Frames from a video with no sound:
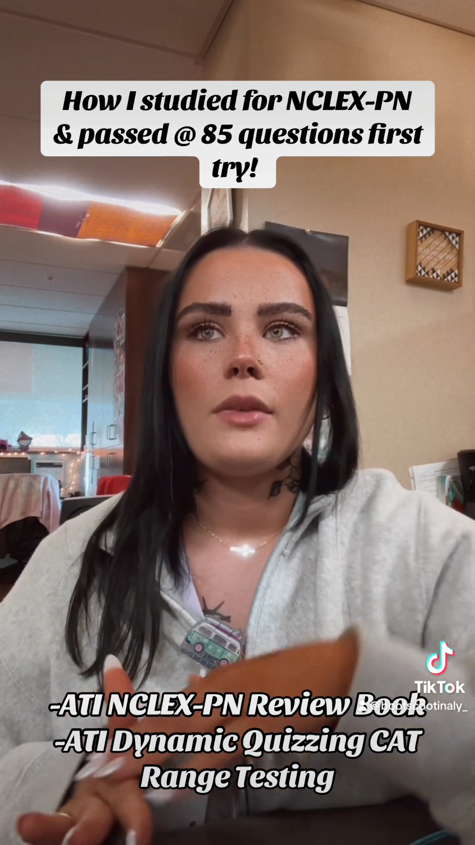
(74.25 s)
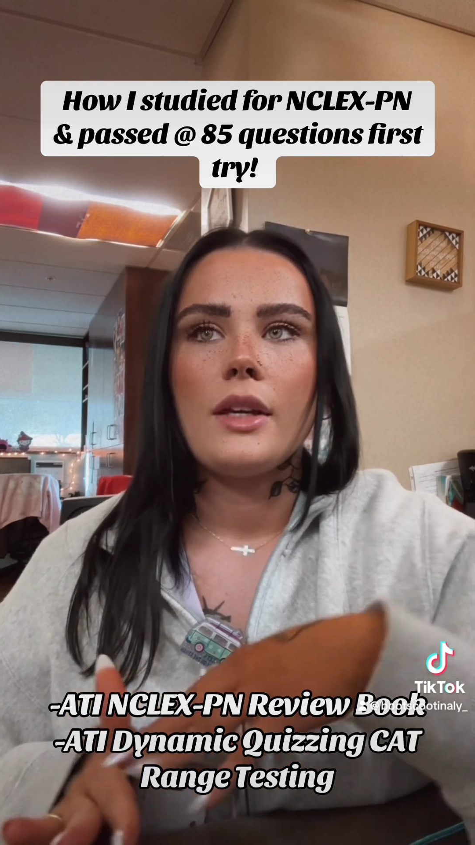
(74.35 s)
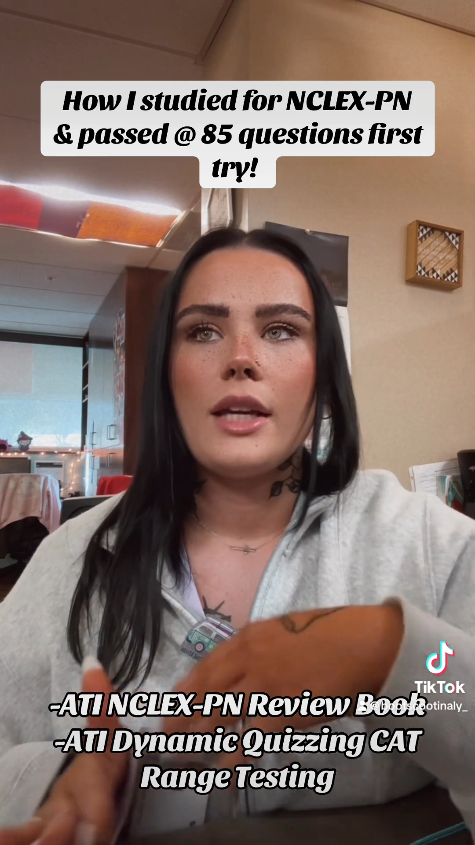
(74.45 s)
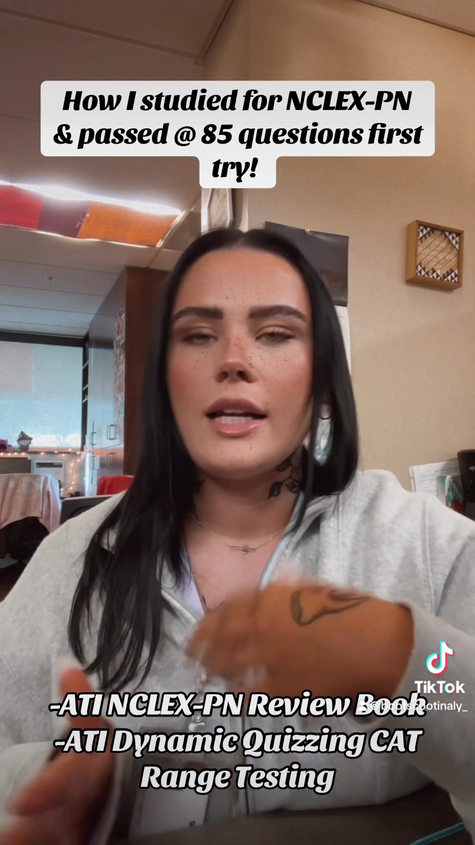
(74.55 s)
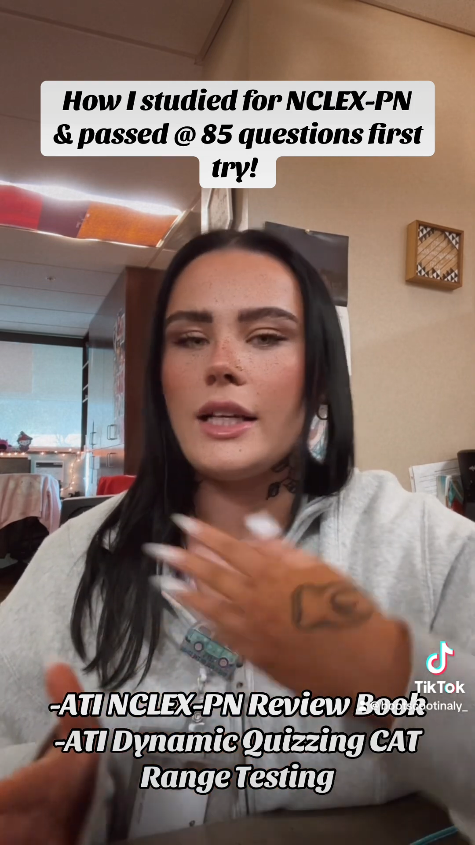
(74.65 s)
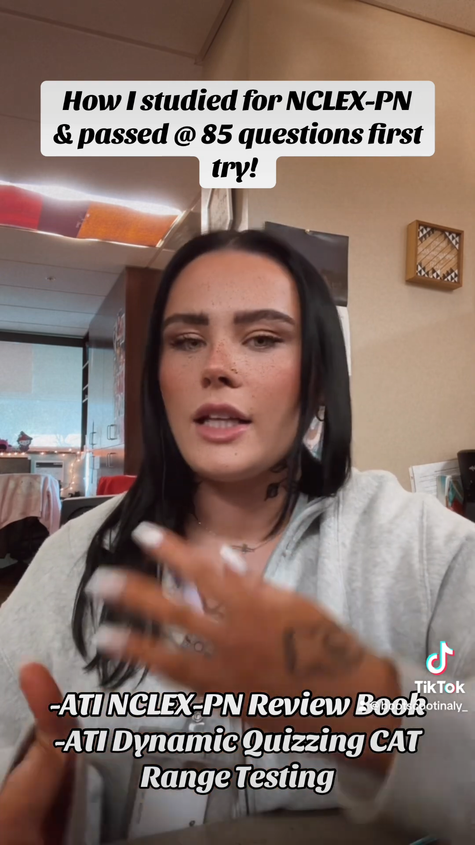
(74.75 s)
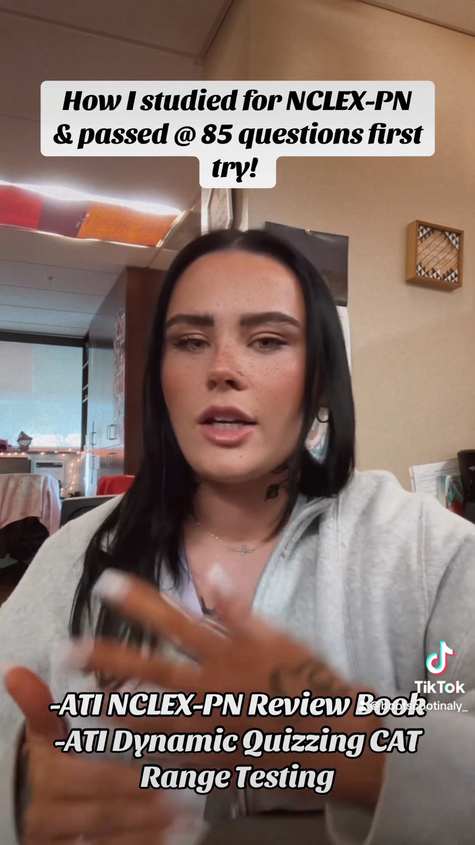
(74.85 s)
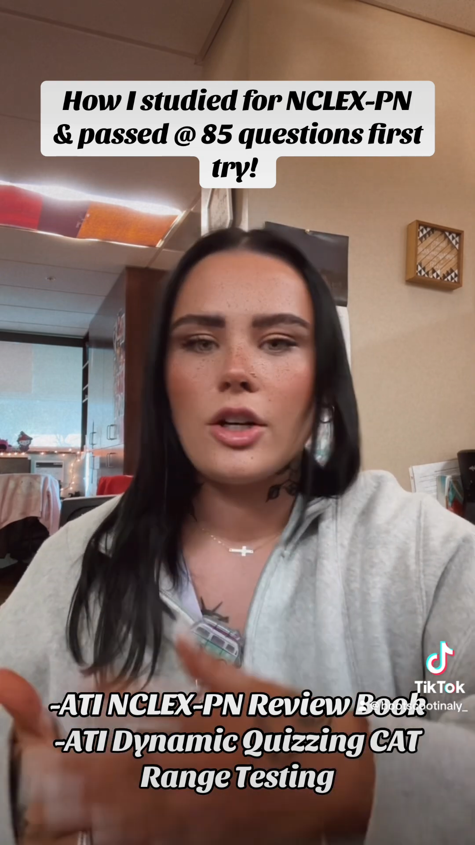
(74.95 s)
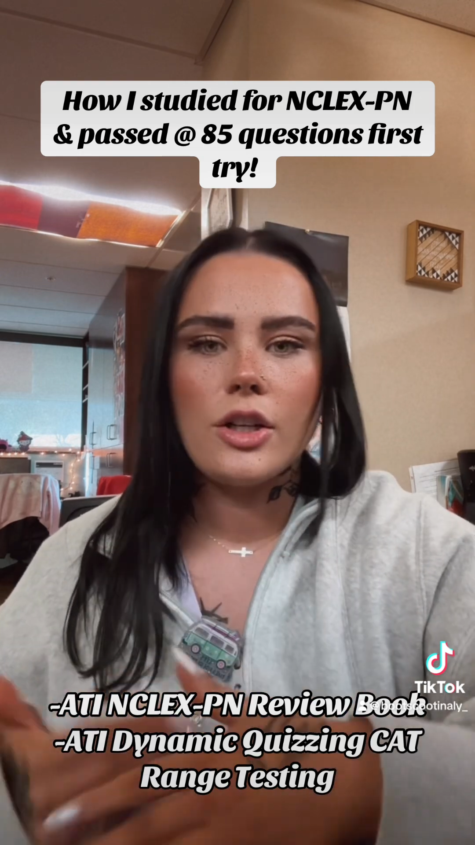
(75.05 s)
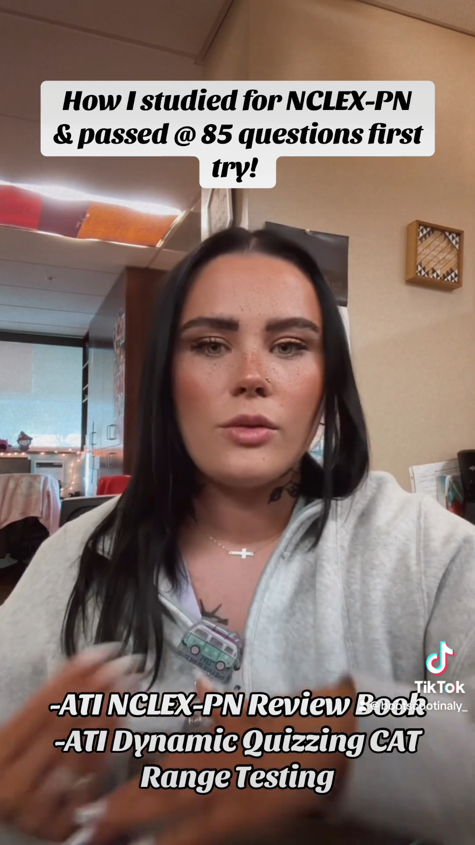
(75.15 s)
getting like
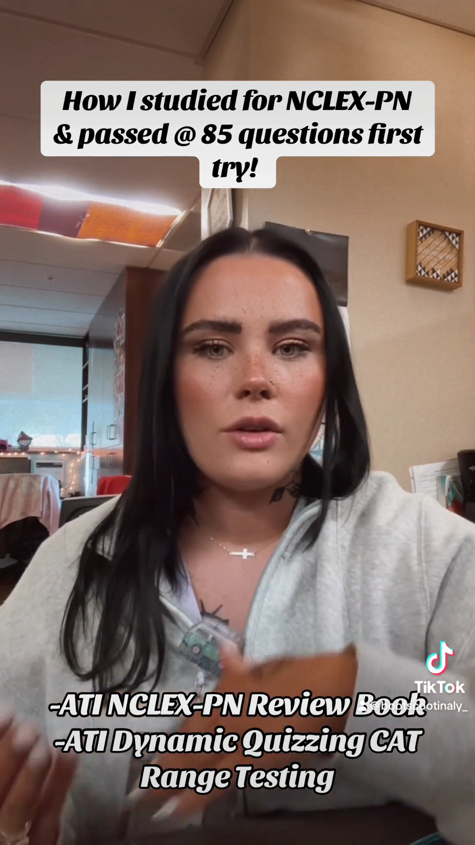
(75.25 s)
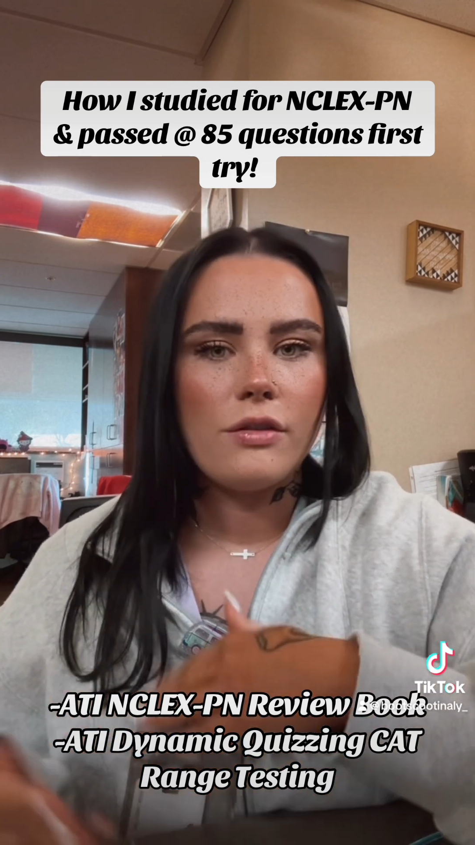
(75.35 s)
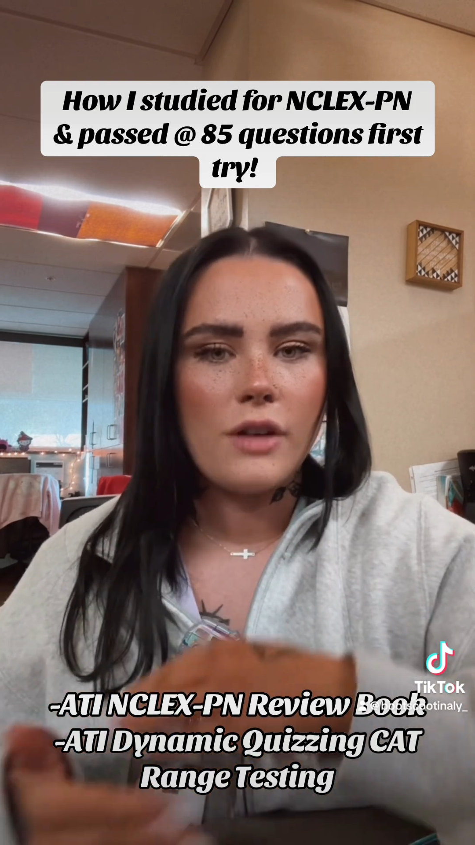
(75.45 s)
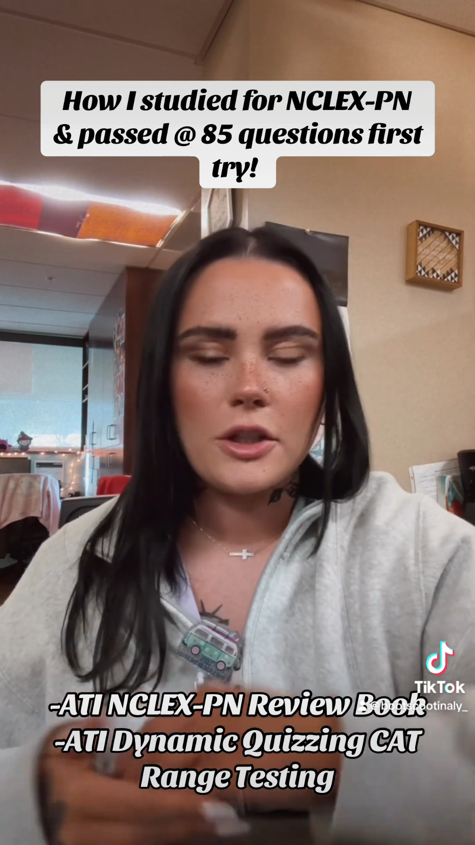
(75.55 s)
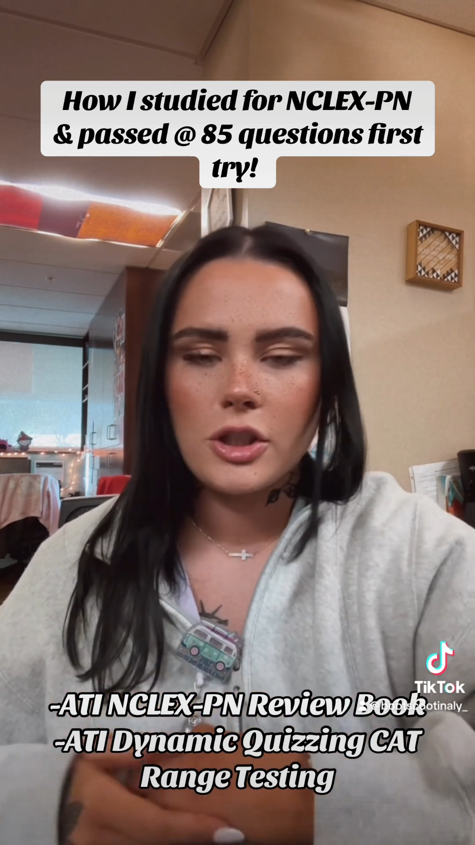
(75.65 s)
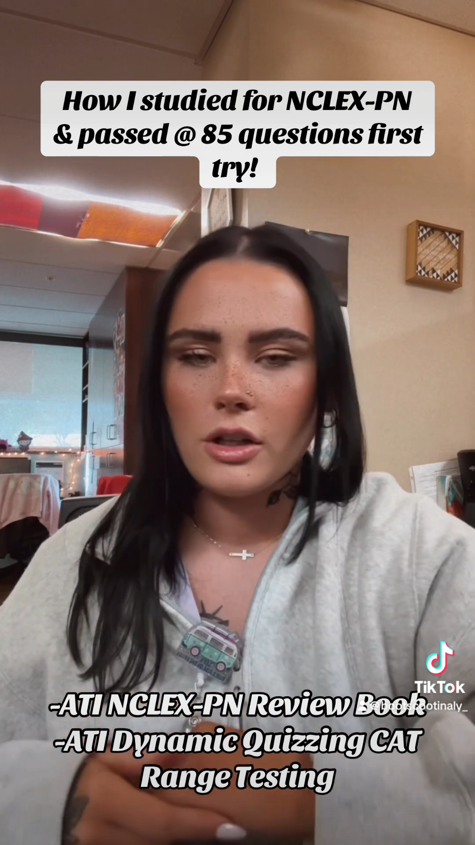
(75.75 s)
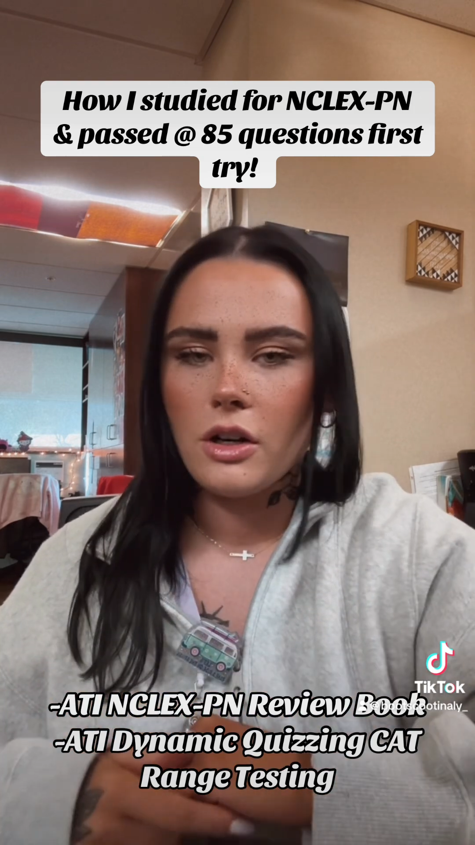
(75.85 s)
a good refresher